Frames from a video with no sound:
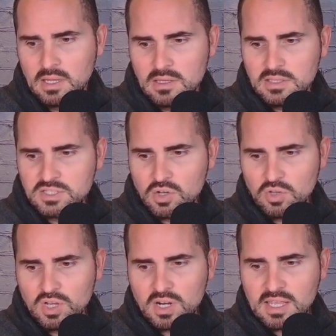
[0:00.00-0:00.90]
Let's go
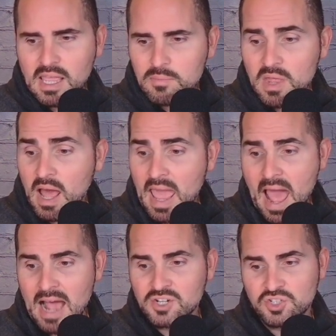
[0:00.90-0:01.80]
look at a game that I
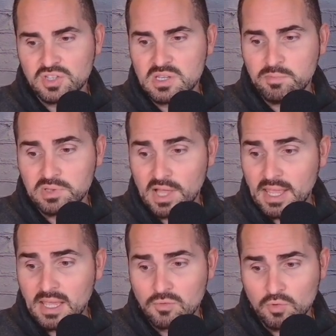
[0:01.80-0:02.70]
actually play
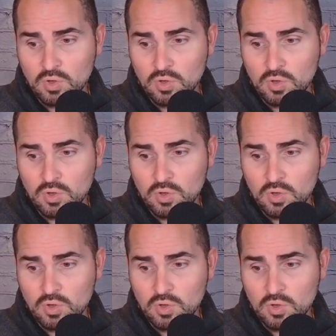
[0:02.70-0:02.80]
in real